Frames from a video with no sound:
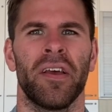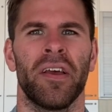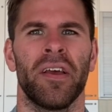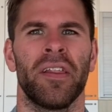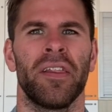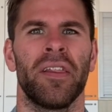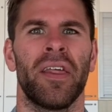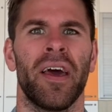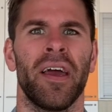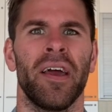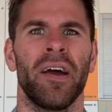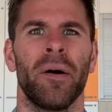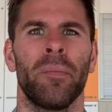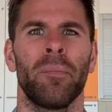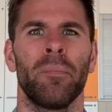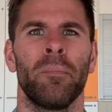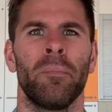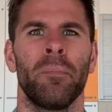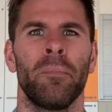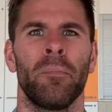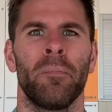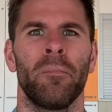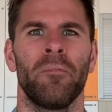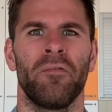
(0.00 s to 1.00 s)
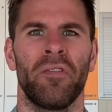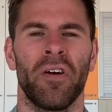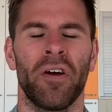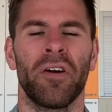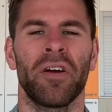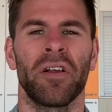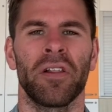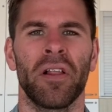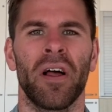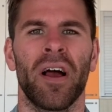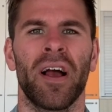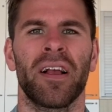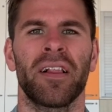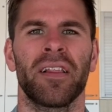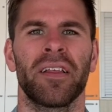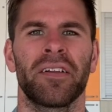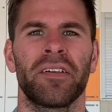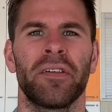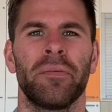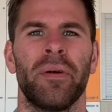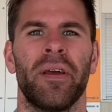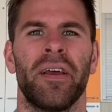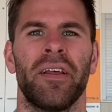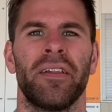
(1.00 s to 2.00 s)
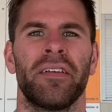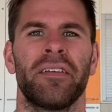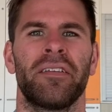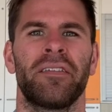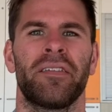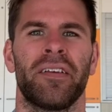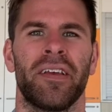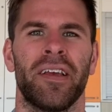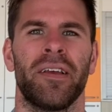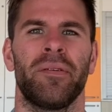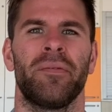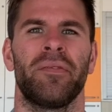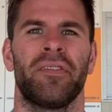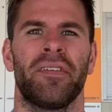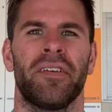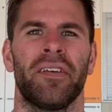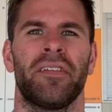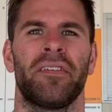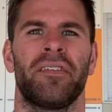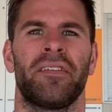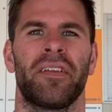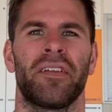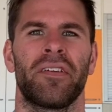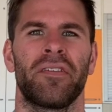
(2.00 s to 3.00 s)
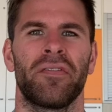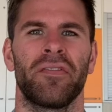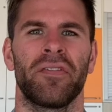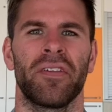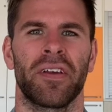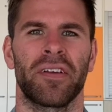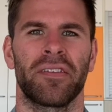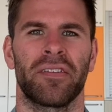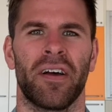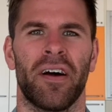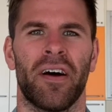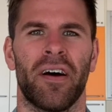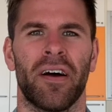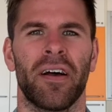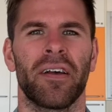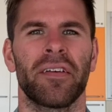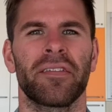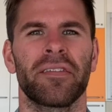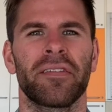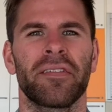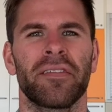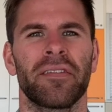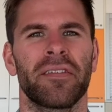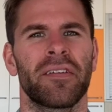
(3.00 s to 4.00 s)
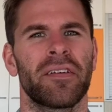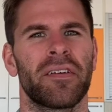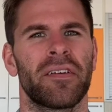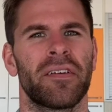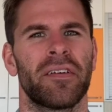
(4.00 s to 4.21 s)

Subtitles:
they are very likely to be the same sins that afflict us.